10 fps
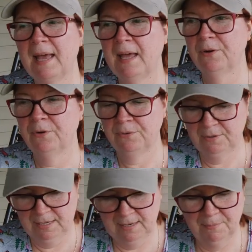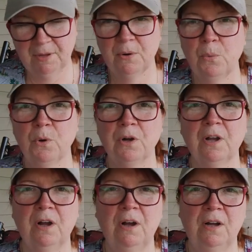pattern, and I'm going to work
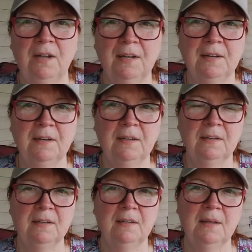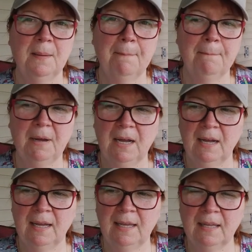on
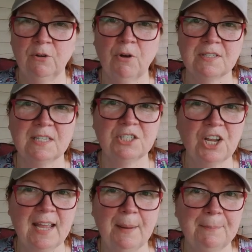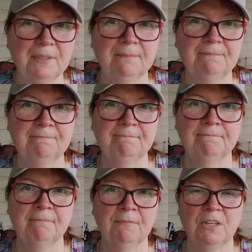my cross stitch camp.
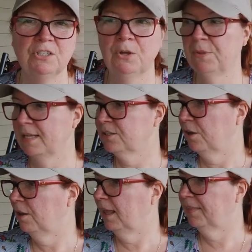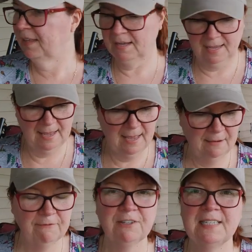So that's all I think I have
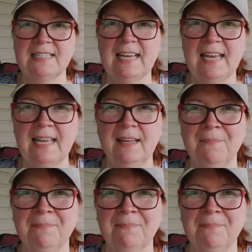for today.